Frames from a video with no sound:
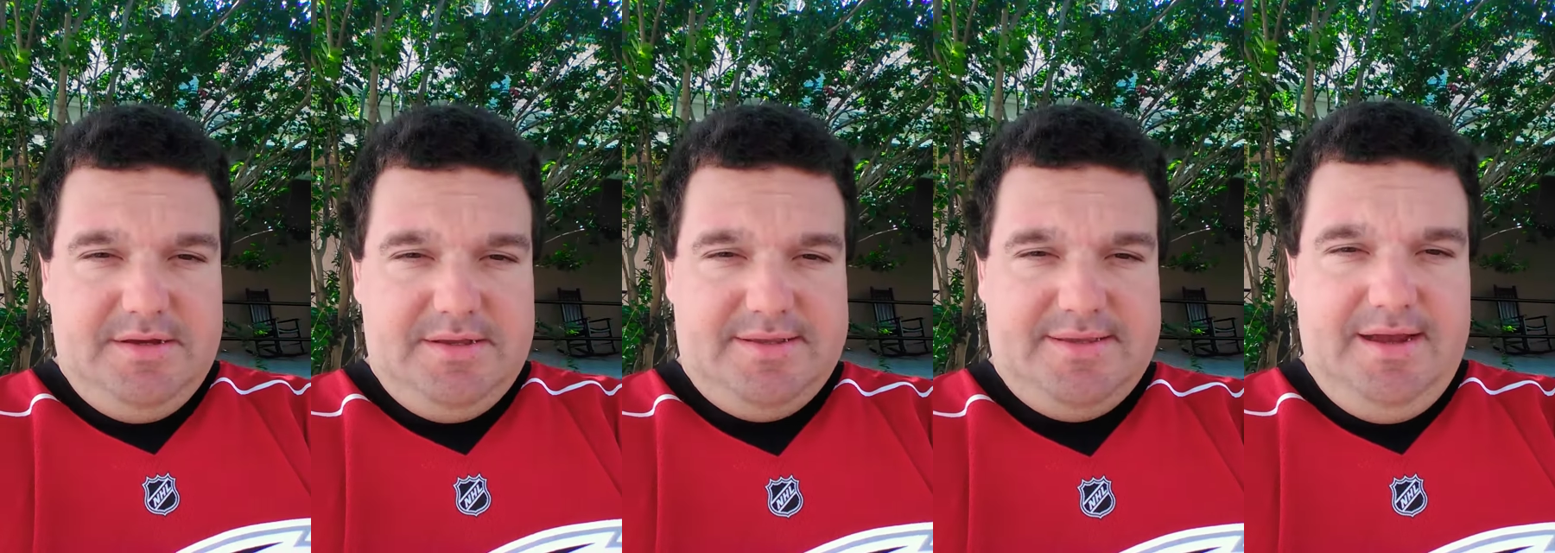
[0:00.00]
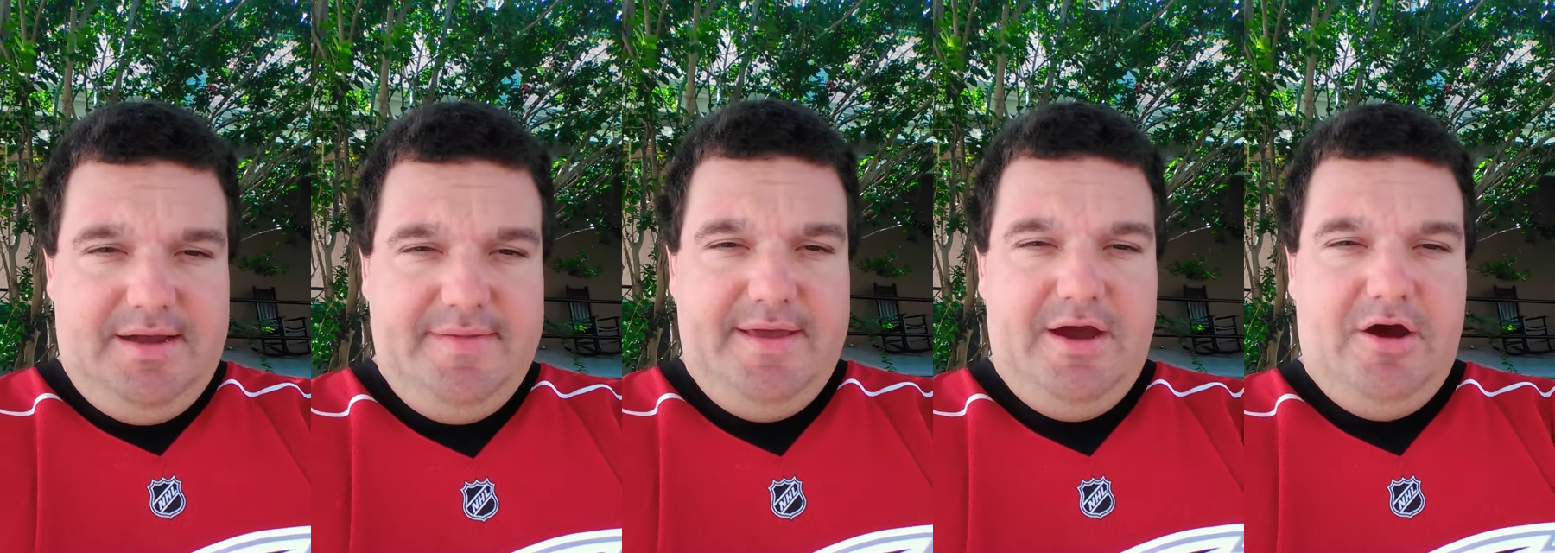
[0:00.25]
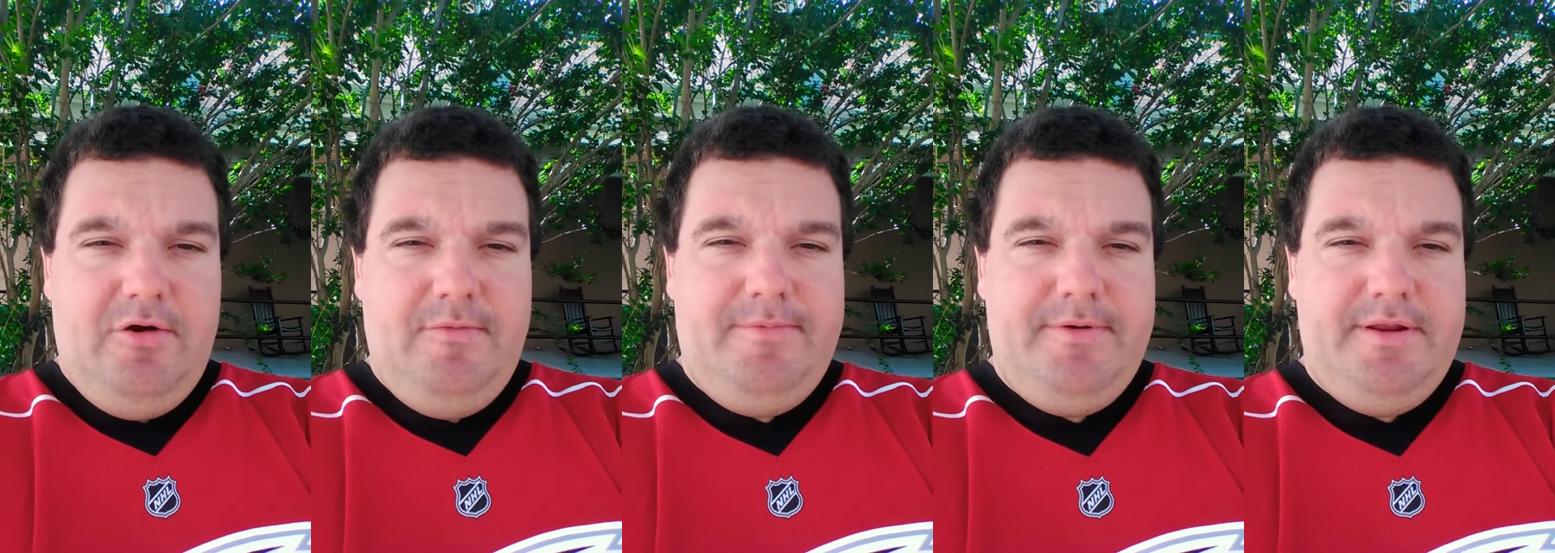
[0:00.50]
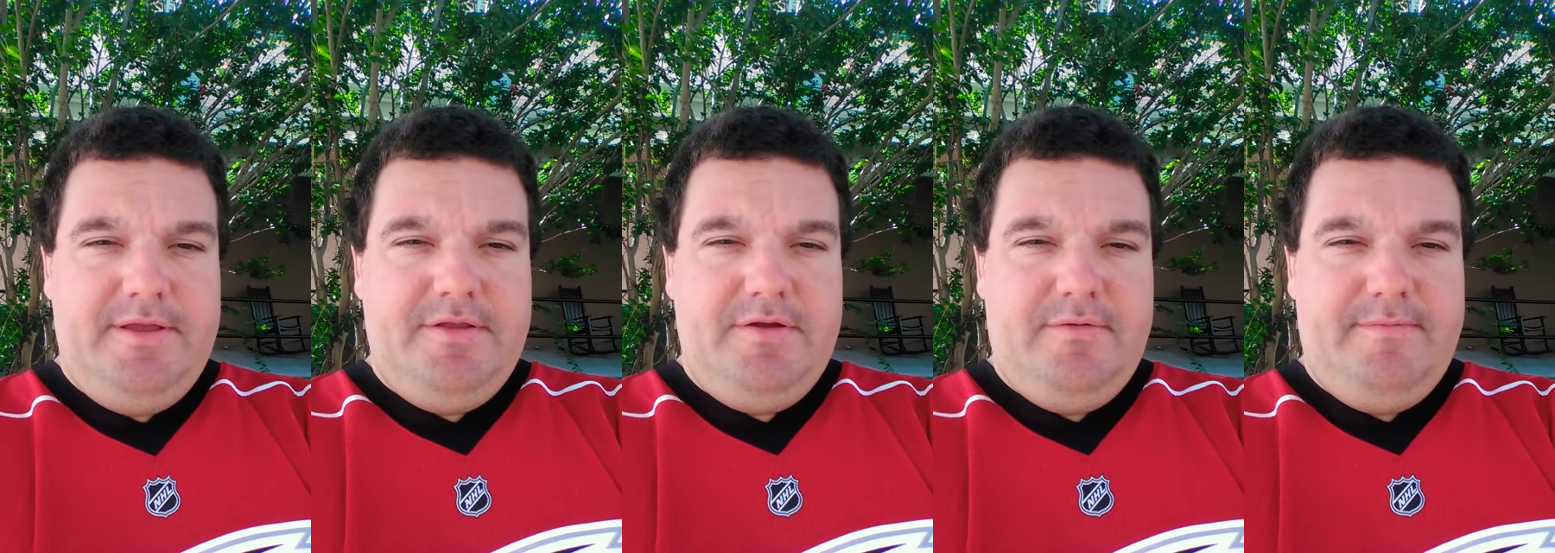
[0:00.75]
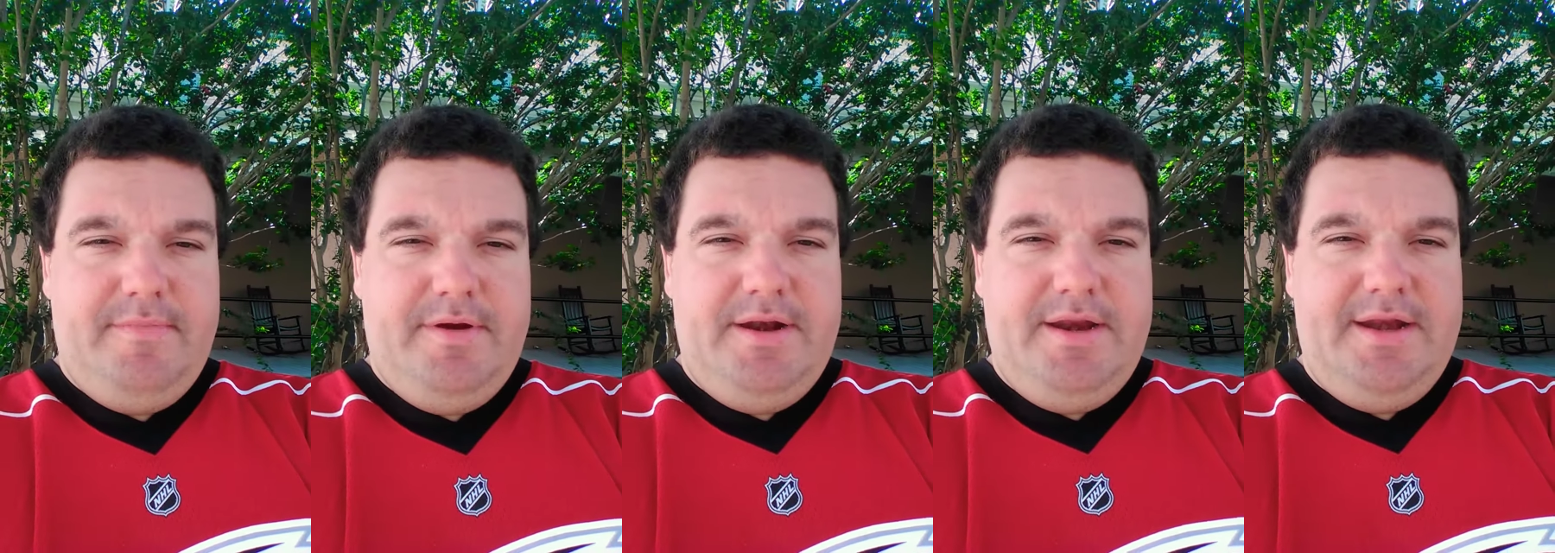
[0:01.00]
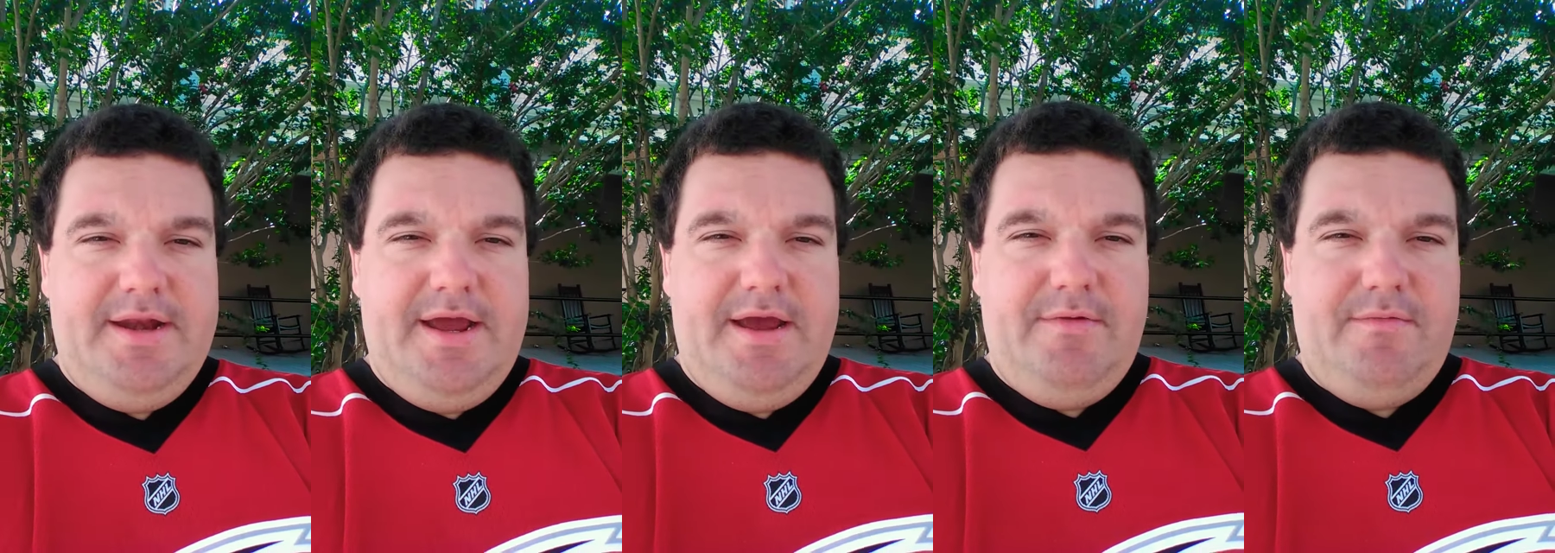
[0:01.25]
saw that opening on
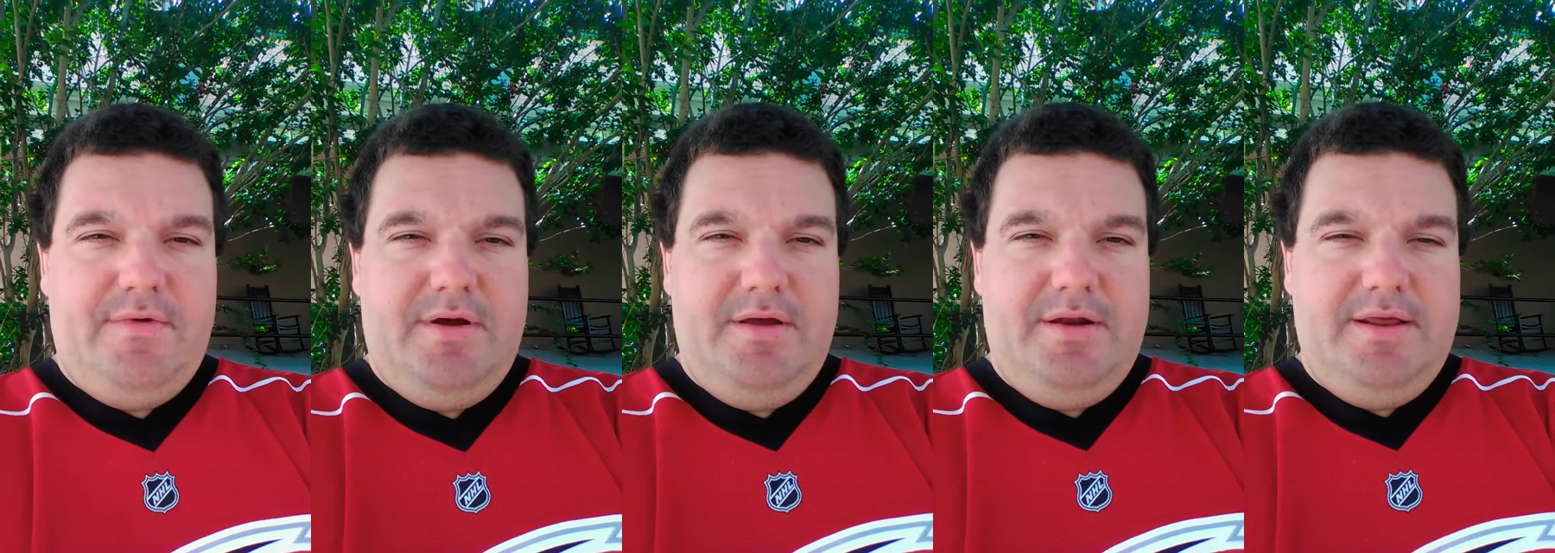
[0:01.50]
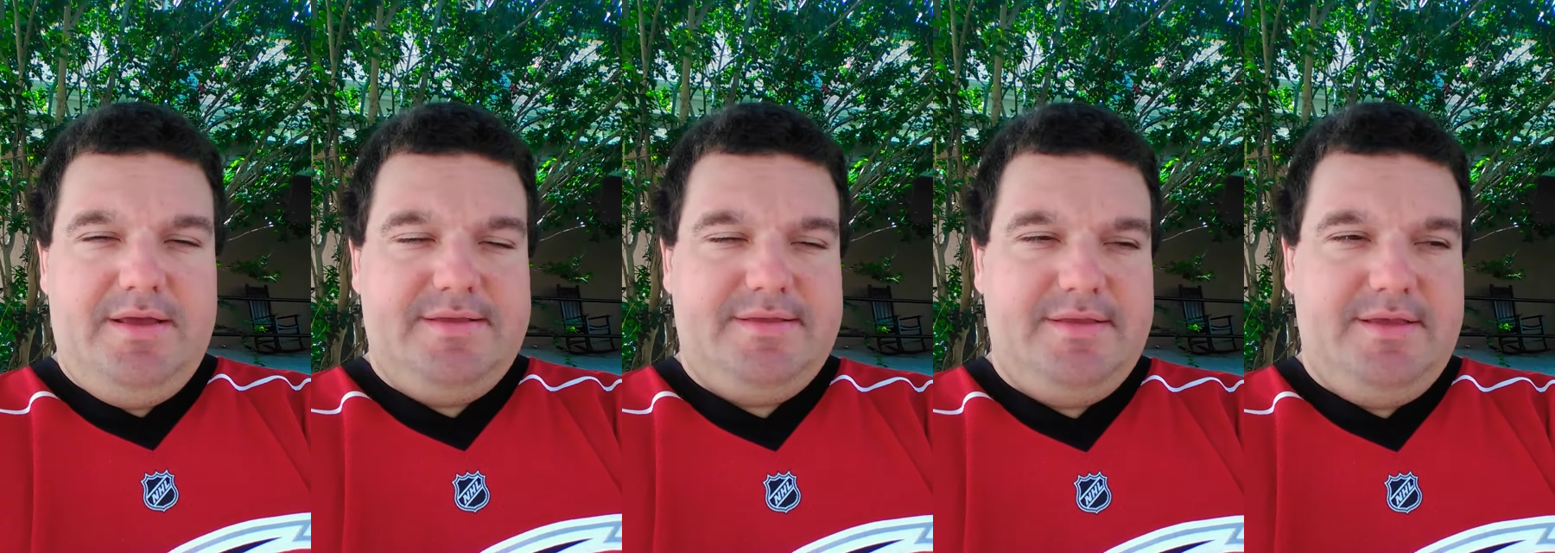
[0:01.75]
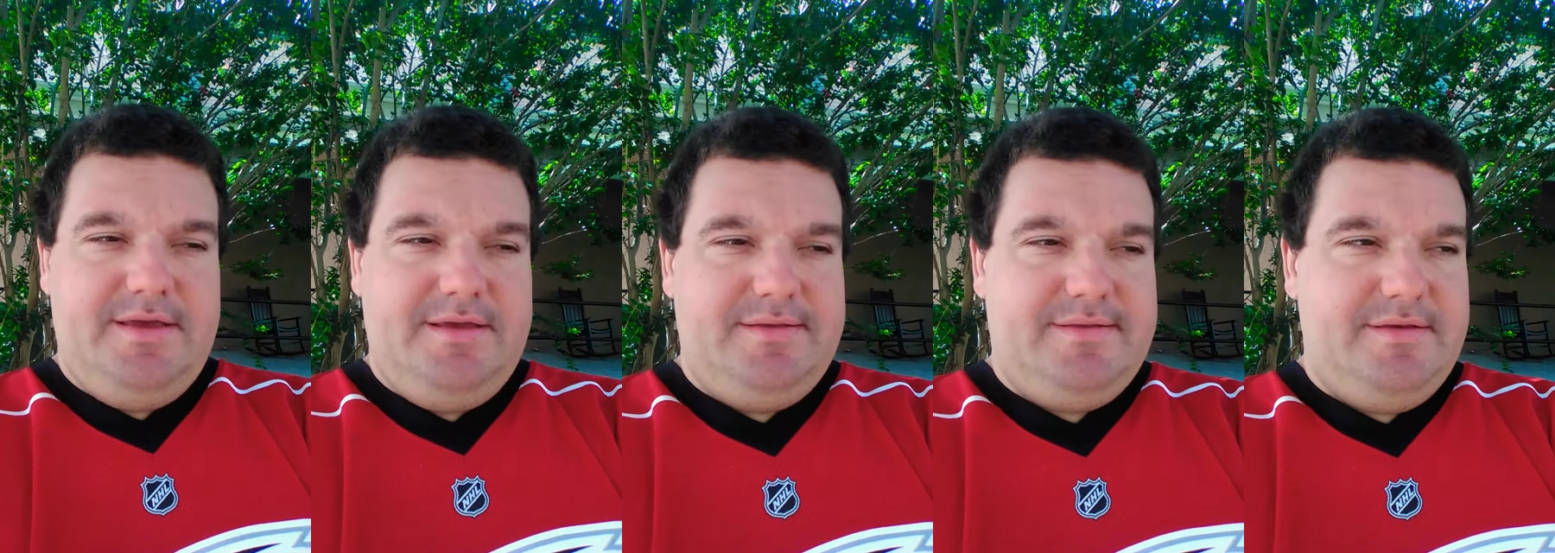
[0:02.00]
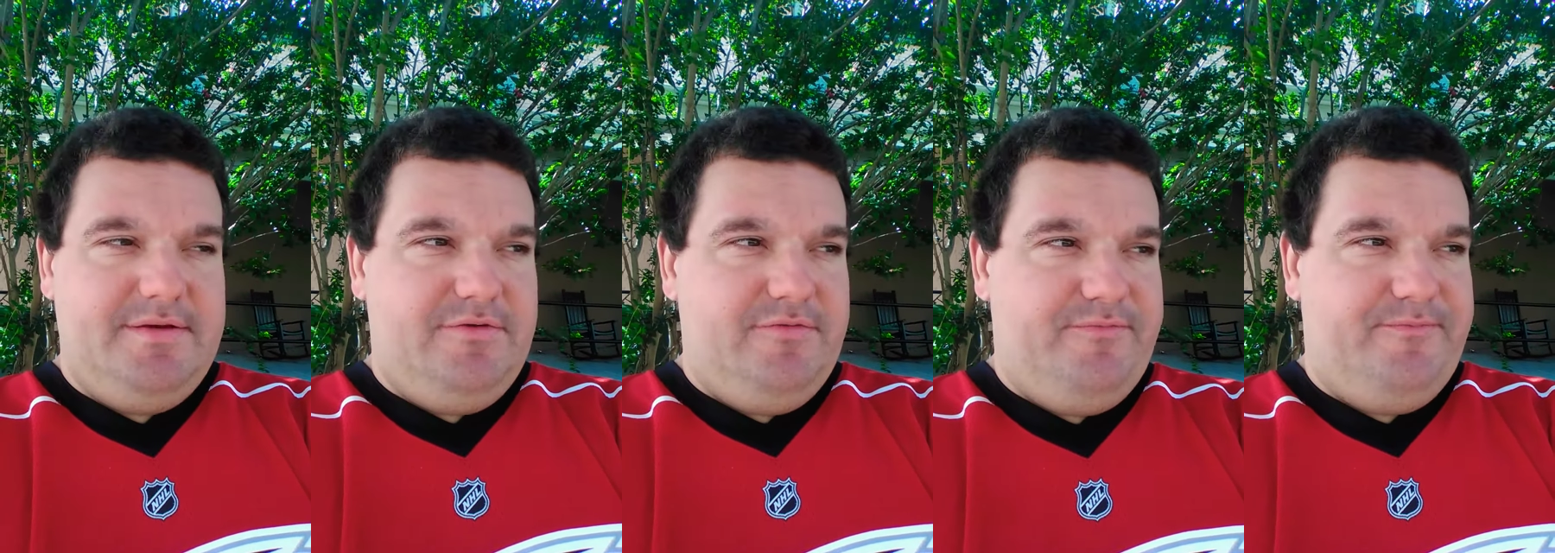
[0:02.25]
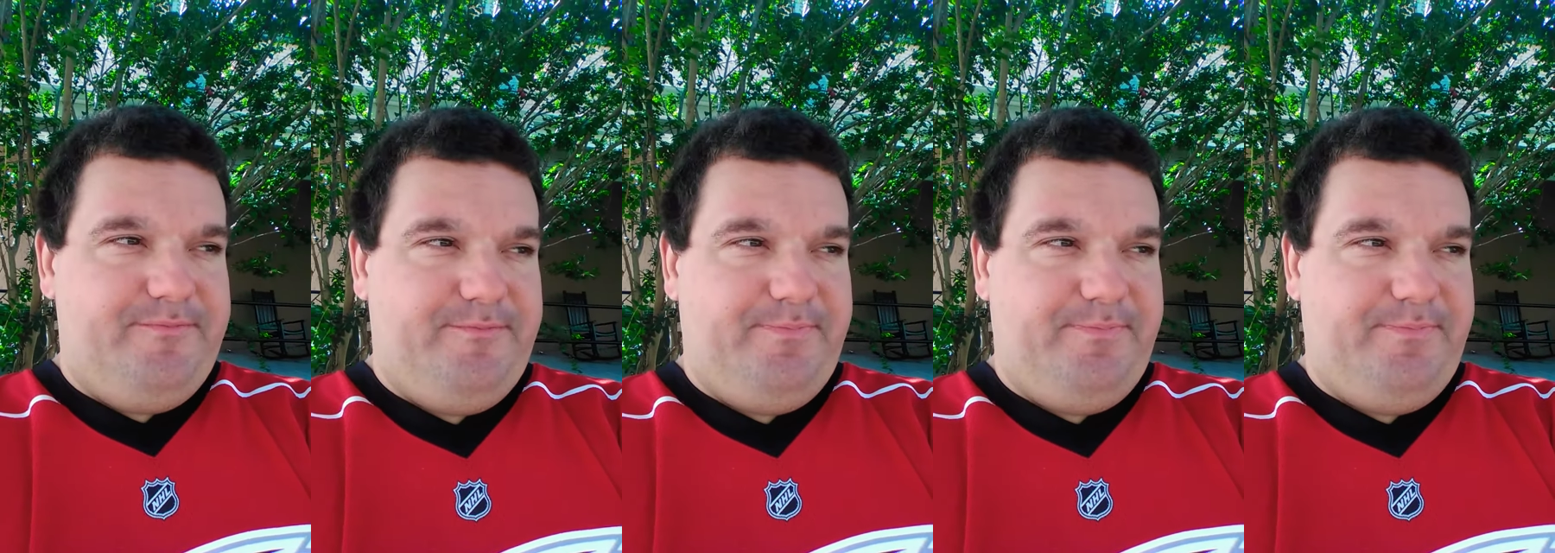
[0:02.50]
Monday Night Raw last night, so